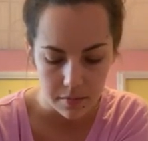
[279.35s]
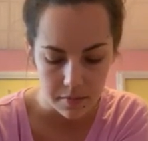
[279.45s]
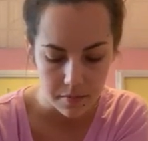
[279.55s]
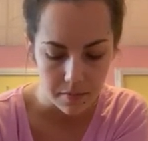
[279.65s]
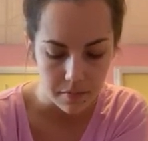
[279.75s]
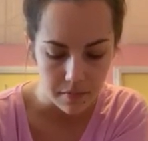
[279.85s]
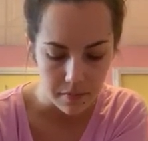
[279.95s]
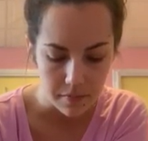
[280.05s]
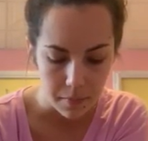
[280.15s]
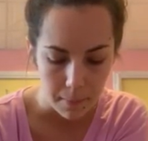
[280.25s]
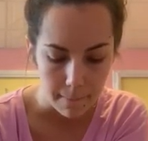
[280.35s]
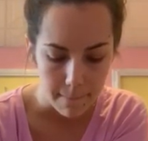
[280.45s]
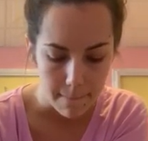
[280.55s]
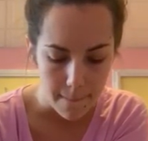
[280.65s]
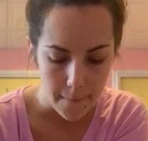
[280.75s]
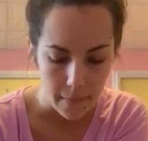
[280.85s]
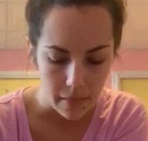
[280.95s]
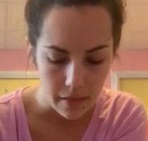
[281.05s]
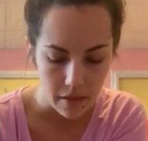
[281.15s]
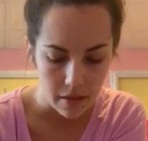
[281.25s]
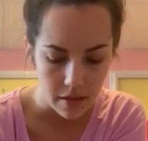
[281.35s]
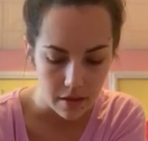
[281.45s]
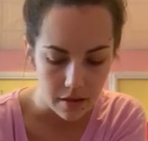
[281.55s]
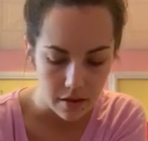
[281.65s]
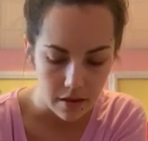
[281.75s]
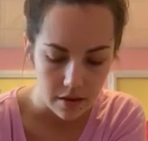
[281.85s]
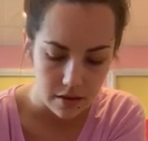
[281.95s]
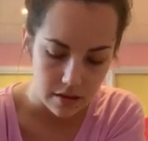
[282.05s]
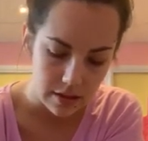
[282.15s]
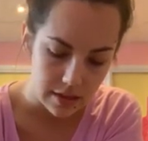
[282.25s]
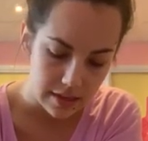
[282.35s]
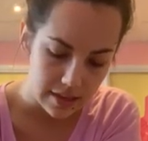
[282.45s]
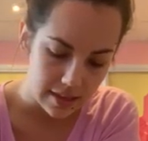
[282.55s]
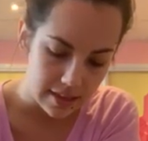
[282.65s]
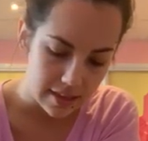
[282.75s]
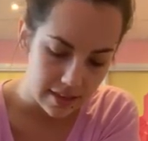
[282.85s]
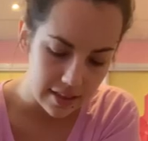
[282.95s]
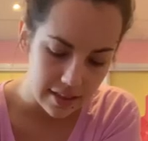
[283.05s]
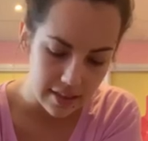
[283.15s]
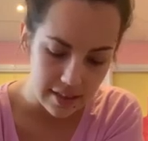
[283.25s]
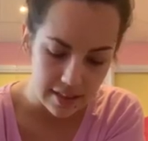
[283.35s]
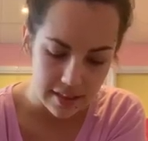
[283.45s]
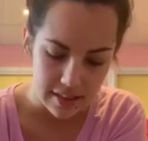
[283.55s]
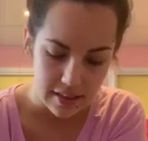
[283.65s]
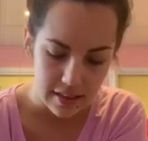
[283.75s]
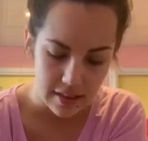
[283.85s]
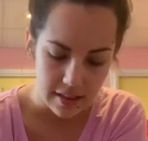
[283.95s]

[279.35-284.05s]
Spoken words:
Nothing is said.